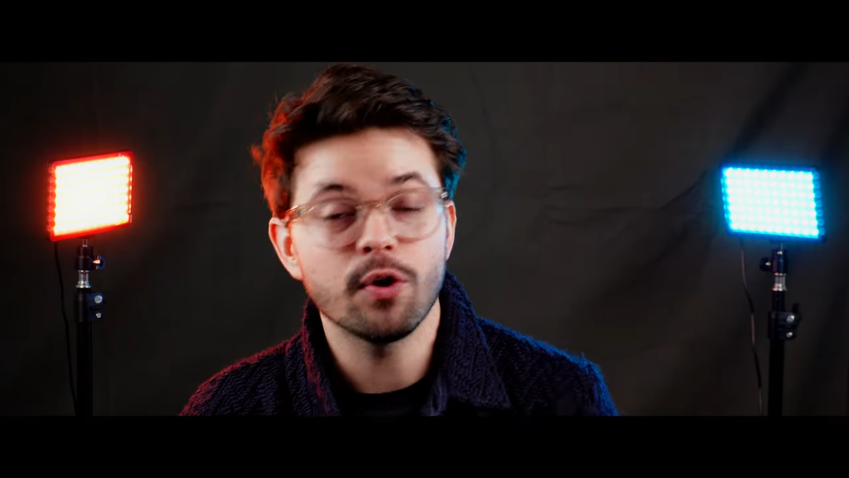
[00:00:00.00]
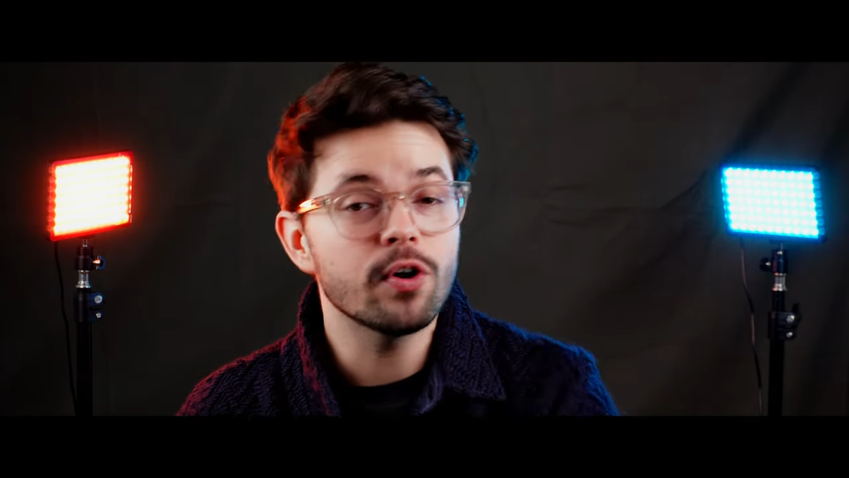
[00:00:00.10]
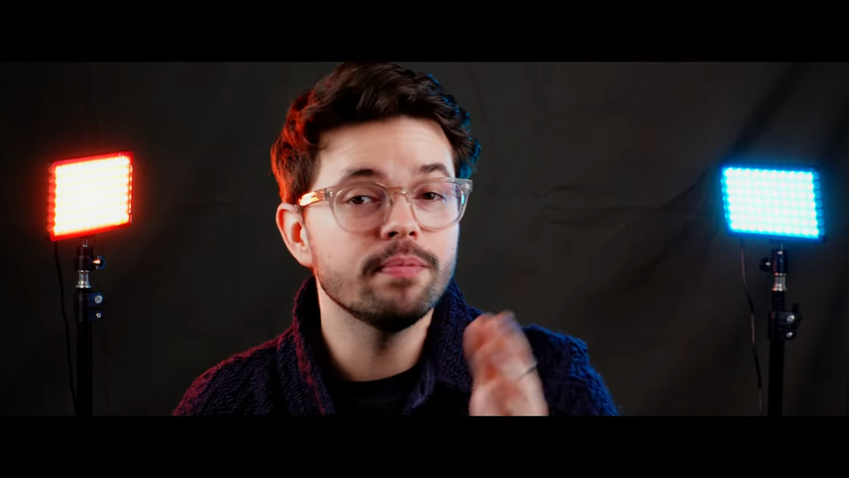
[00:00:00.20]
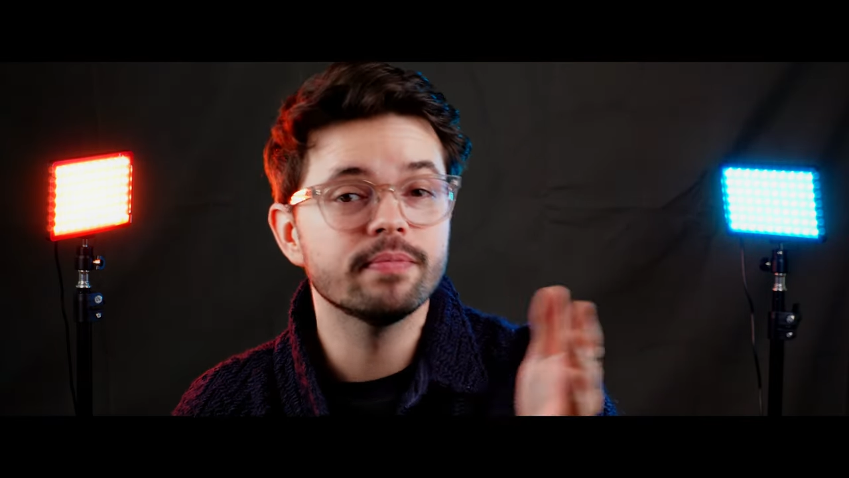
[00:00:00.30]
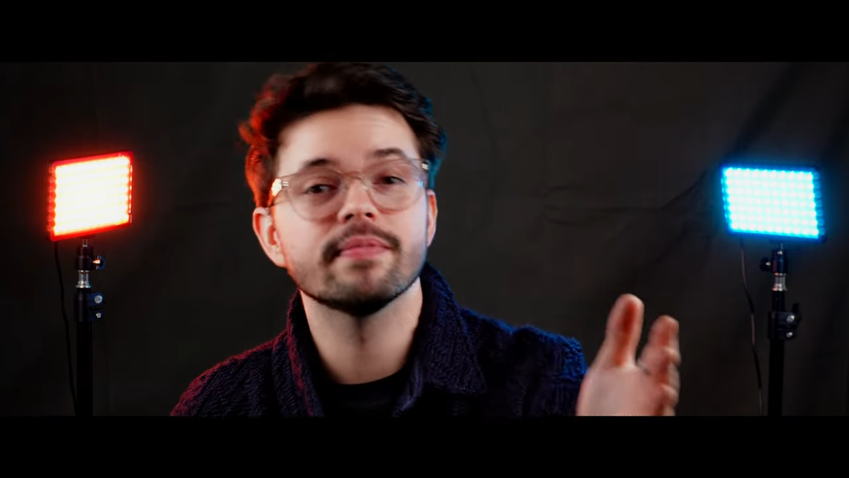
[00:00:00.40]

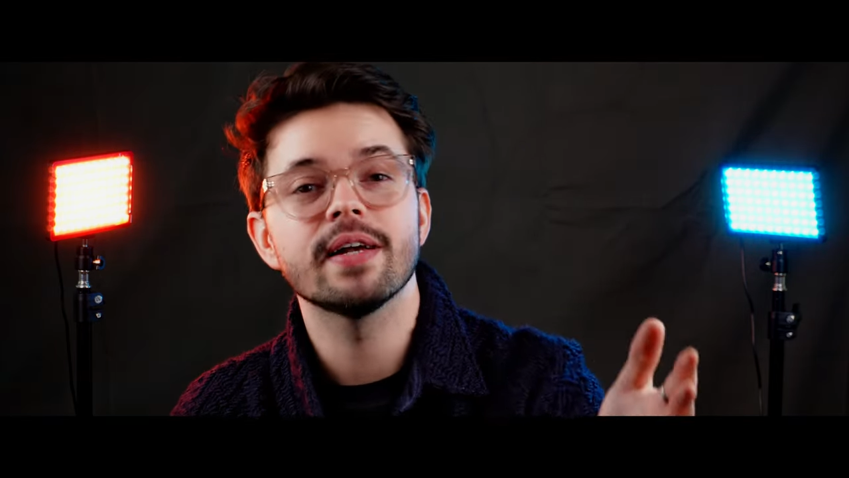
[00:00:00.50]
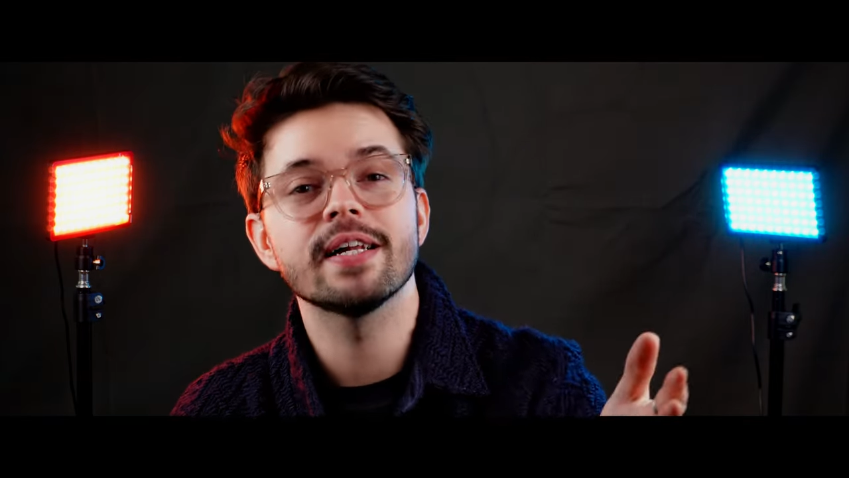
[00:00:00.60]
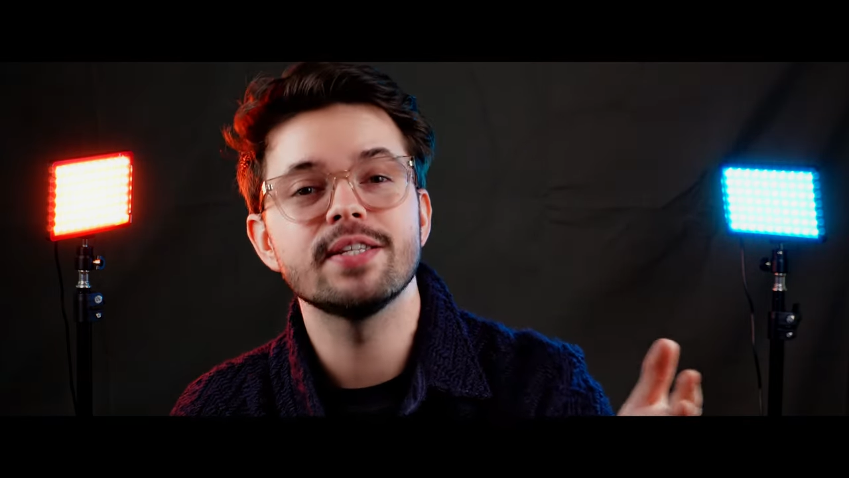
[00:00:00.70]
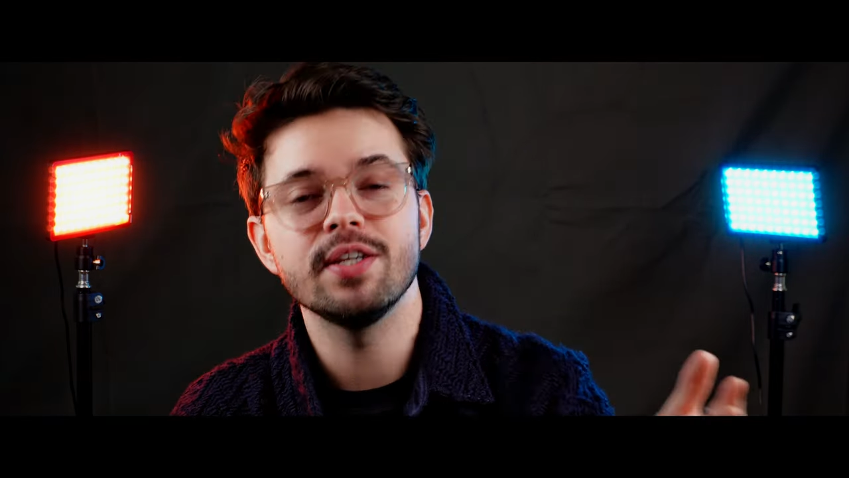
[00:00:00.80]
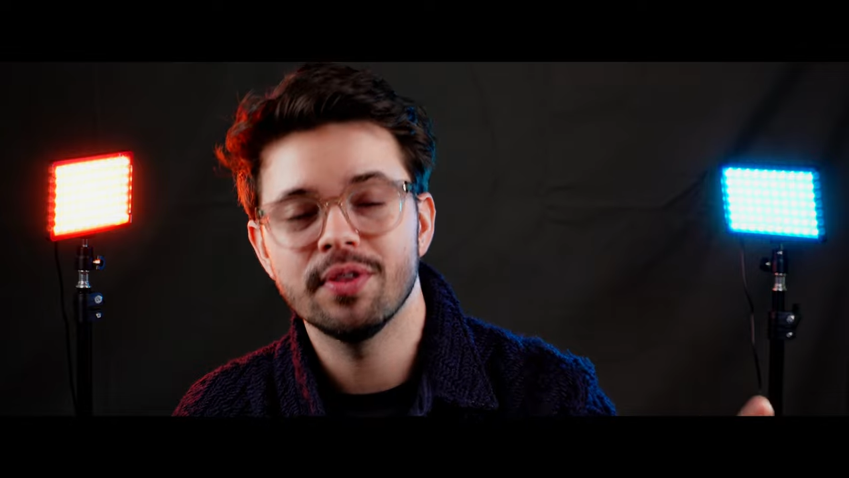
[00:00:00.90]
or I'll
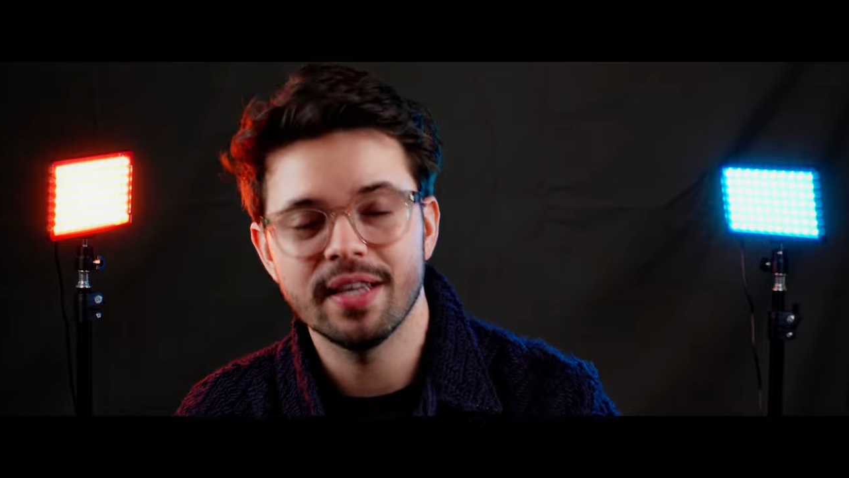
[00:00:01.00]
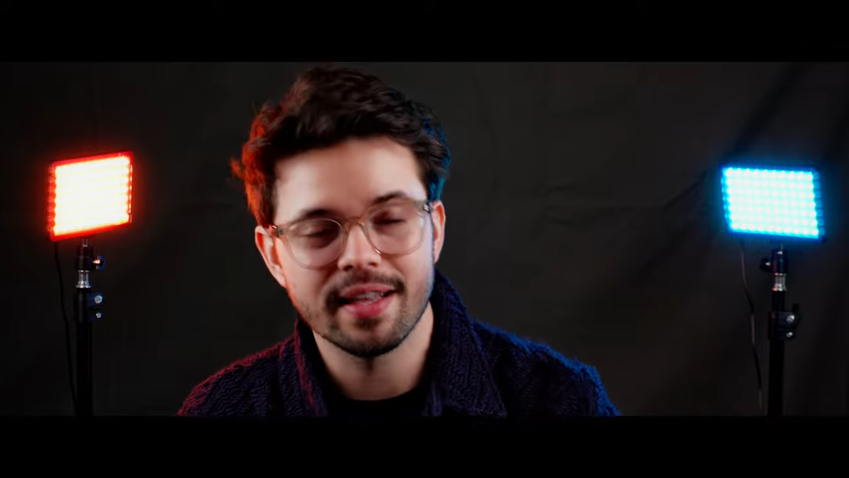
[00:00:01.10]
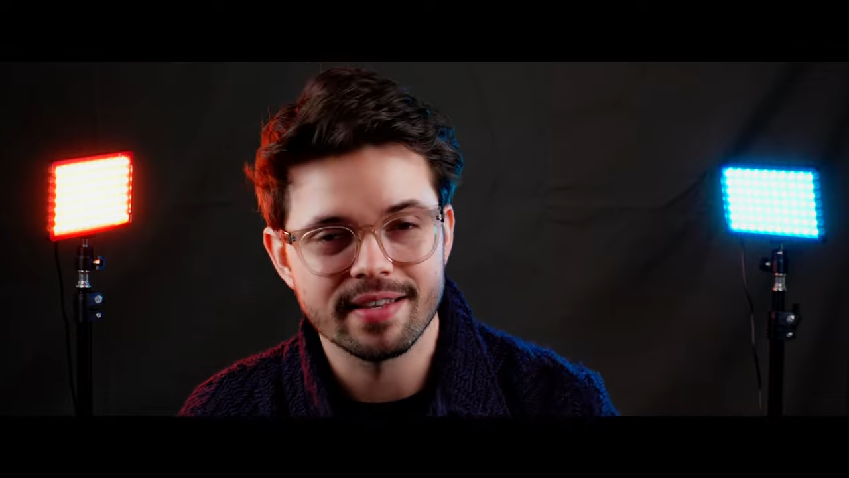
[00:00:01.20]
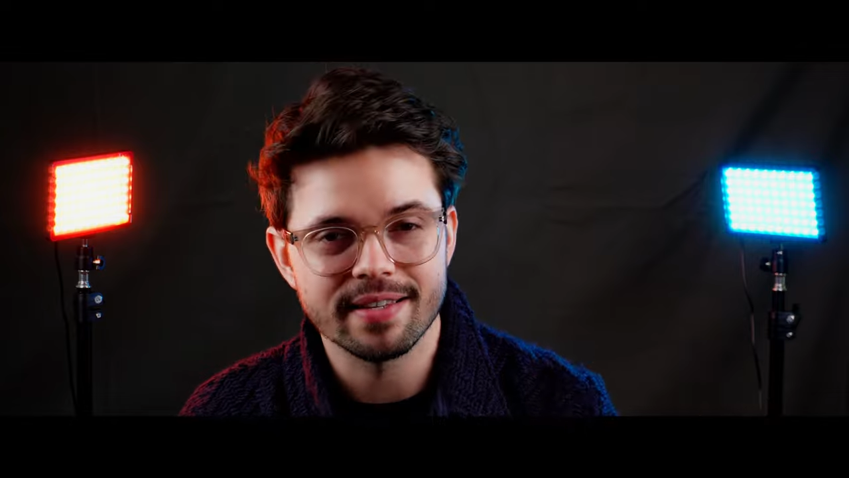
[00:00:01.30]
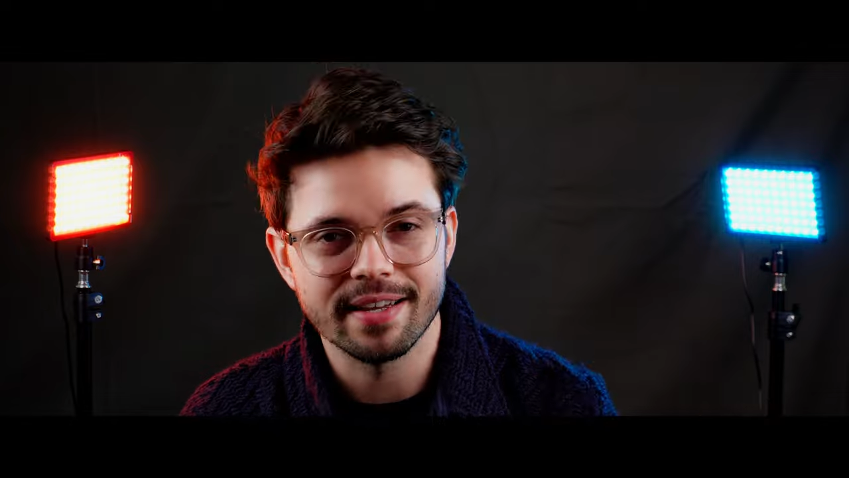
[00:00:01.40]
see you on the
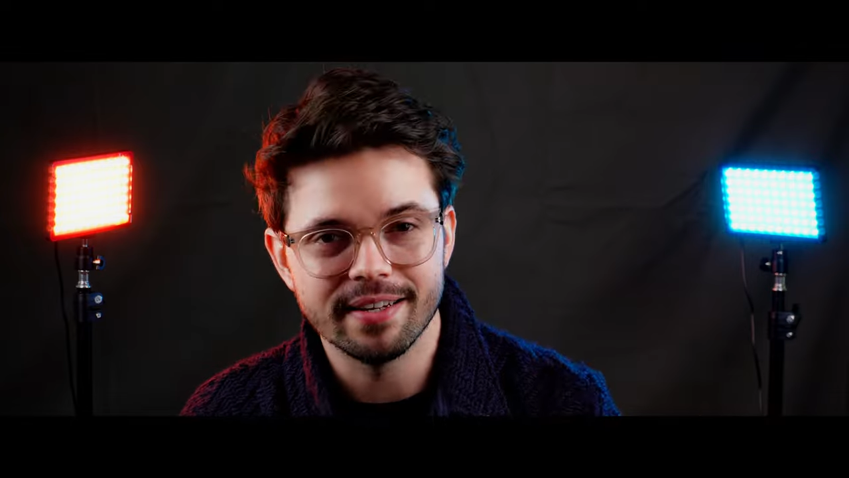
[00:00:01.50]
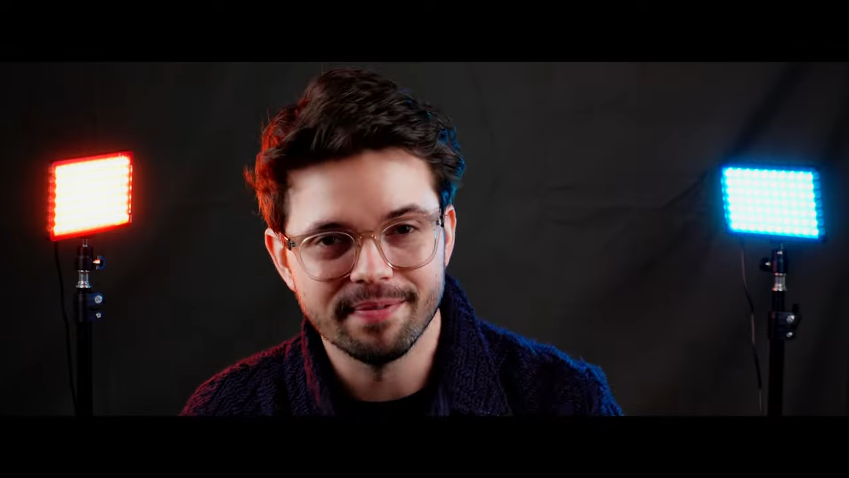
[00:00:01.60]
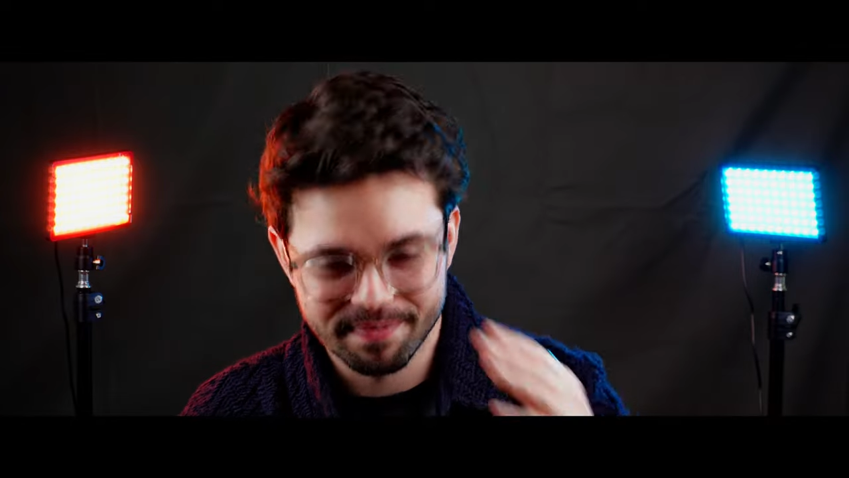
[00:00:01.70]
other side.